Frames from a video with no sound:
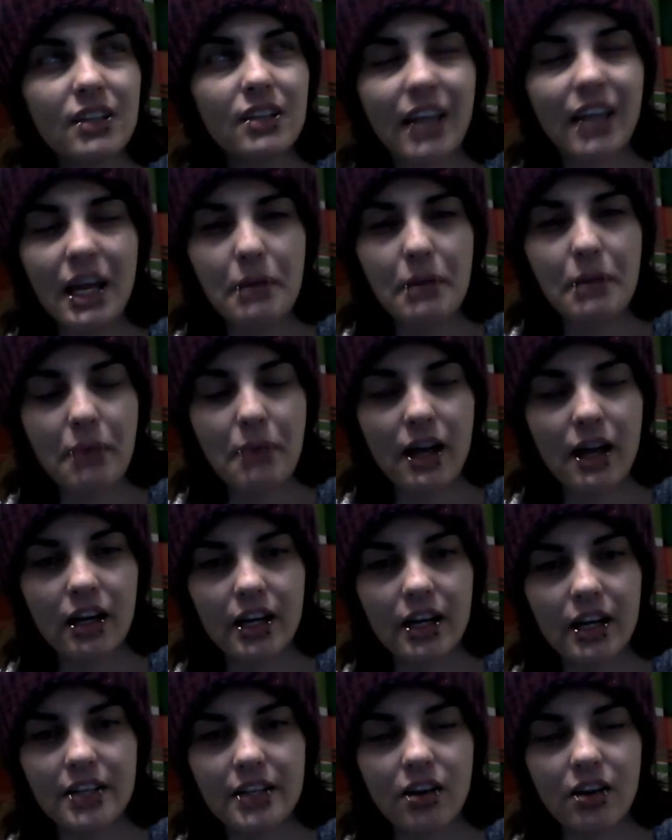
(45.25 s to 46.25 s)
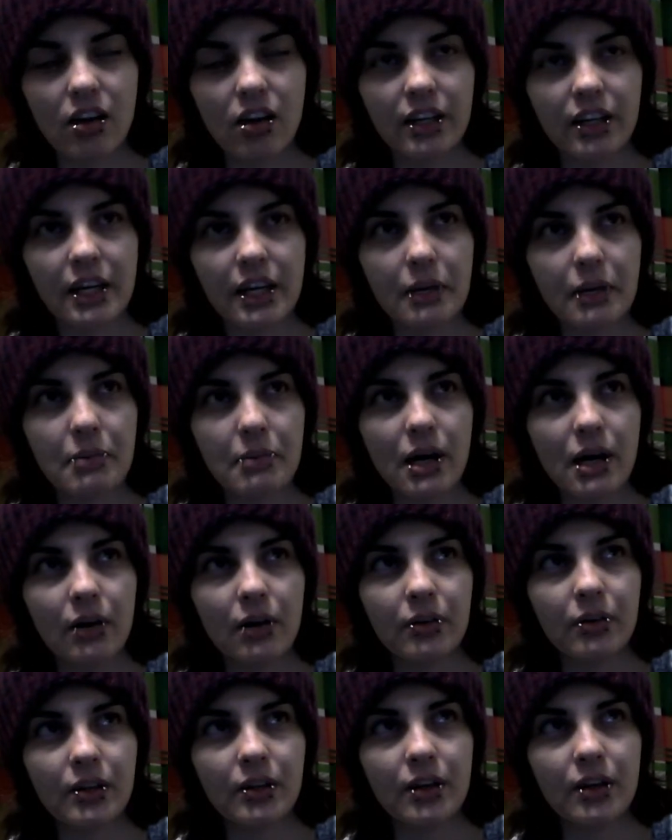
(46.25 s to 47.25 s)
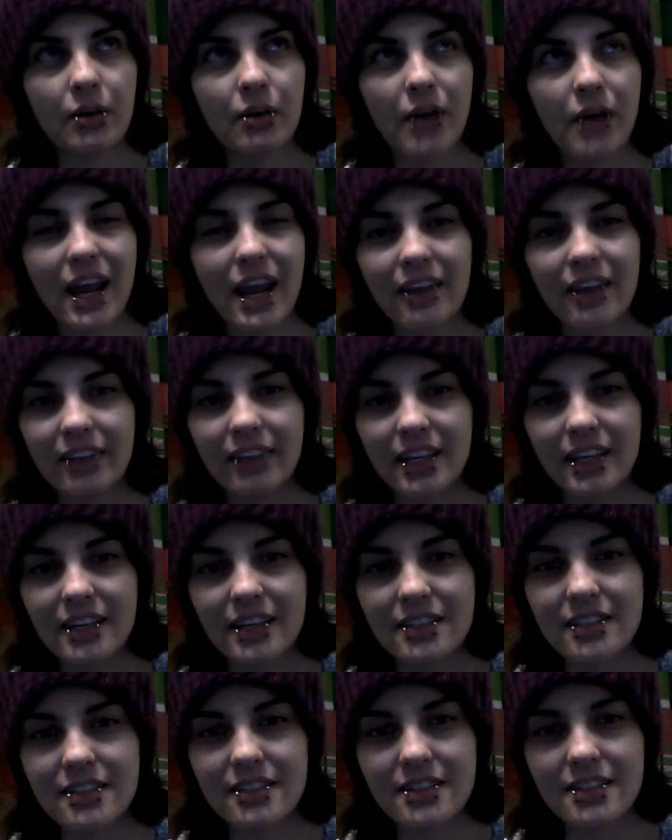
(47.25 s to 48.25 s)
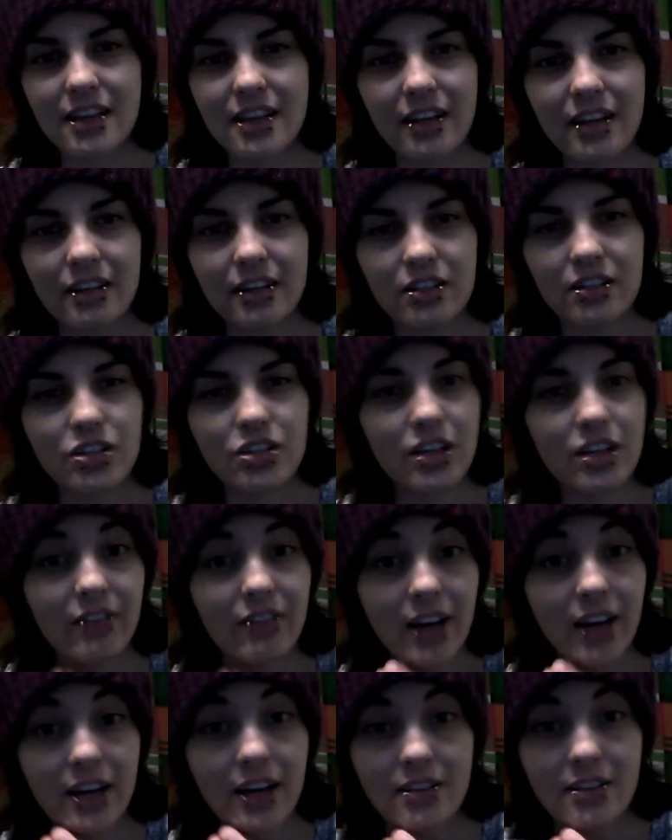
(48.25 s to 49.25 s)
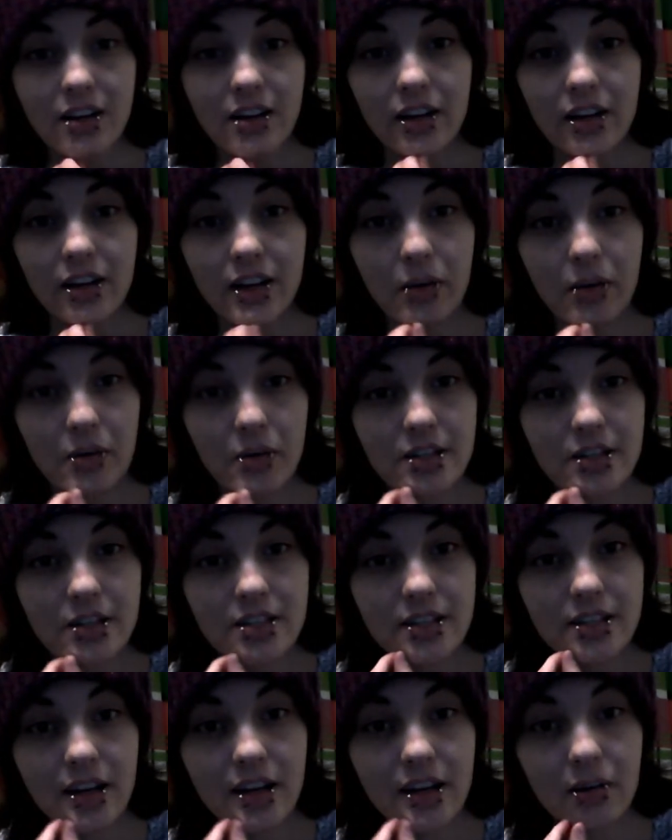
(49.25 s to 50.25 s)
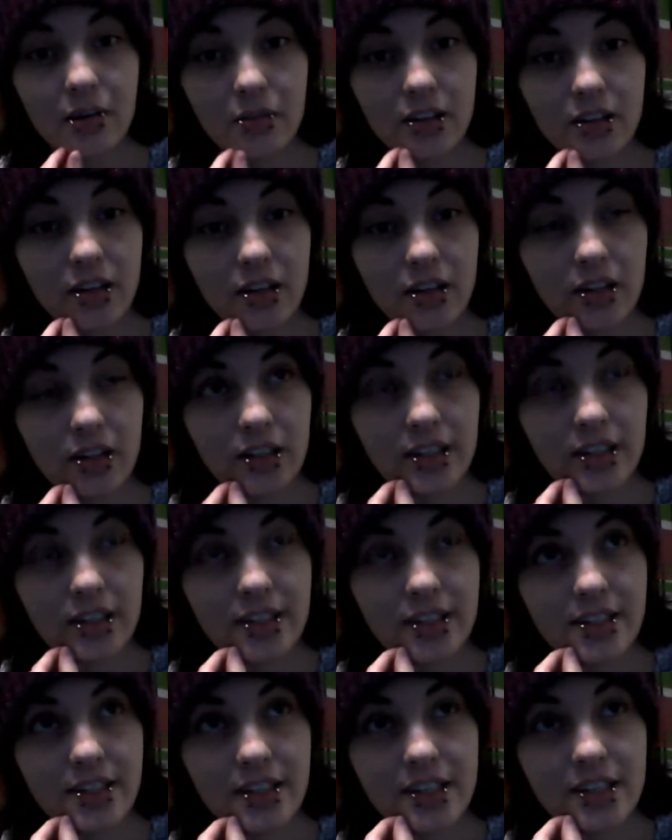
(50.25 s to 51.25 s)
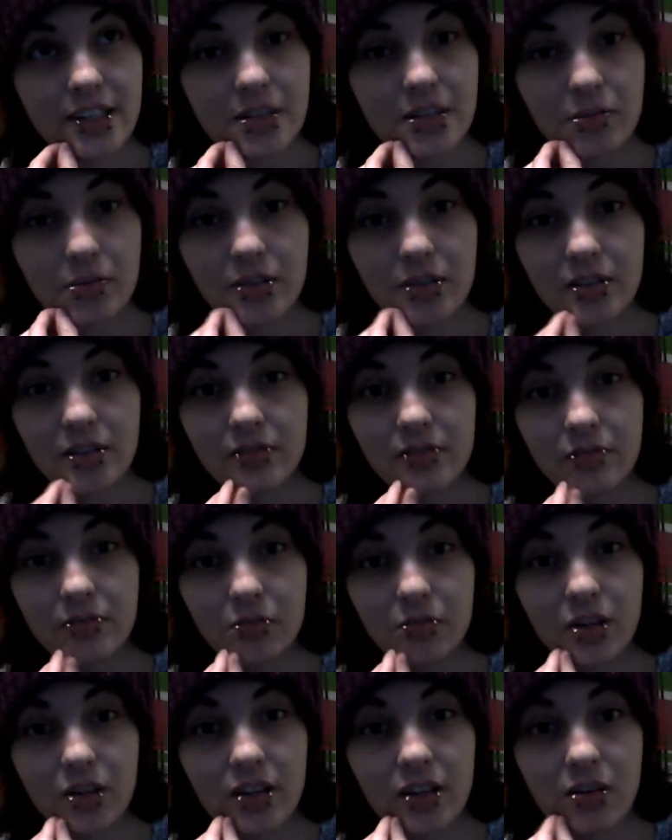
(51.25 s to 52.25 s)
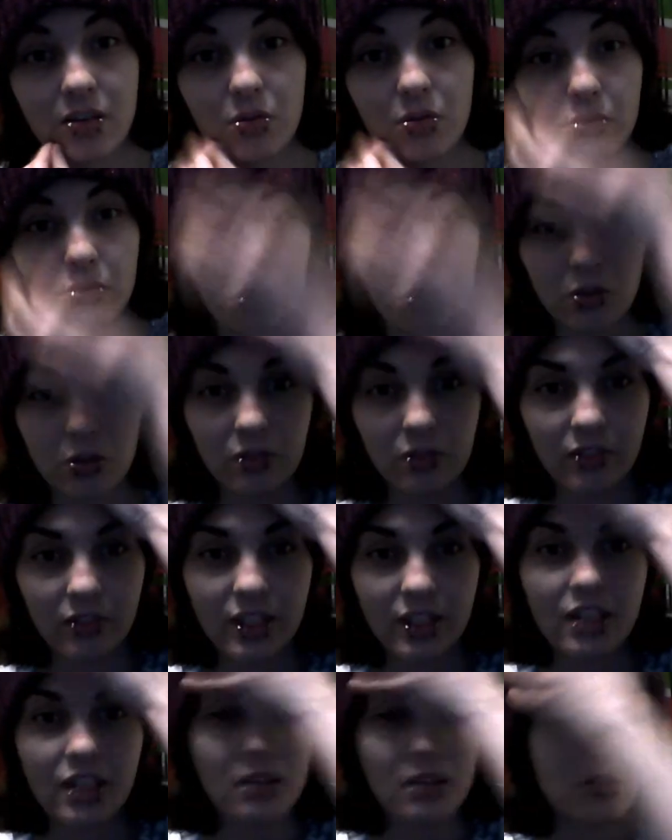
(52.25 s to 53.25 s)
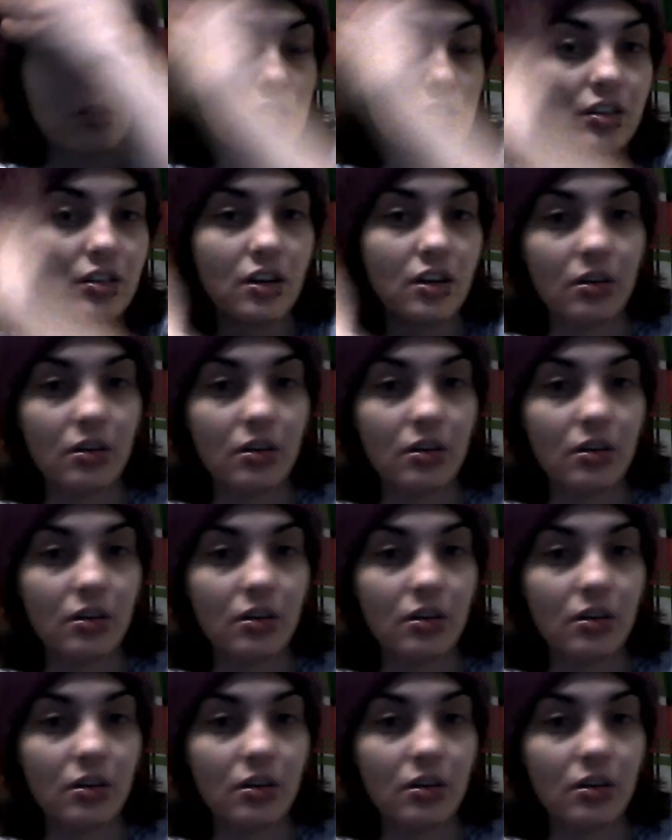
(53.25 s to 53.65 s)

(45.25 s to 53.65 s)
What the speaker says: Katy Perry talking about aliens, and she even has Kanye West in that one. E.T. It's one of the older videos.